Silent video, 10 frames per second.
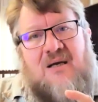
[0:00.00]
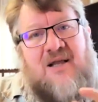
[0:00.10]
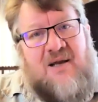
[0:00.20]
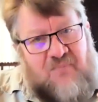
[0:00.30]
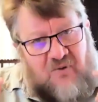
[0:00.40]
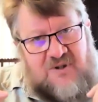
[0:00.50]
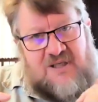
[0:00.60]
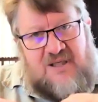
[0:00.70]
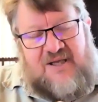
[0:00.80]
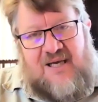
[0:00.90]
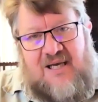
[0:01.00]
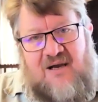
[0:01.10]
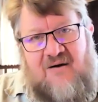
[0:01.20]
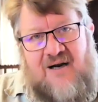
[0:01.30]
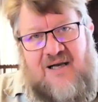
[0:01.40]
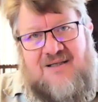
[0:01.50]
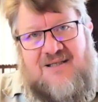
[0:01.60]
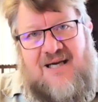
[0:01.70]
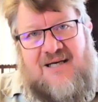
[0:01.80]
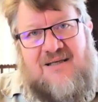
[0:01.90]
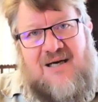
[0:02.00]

The important thing here is that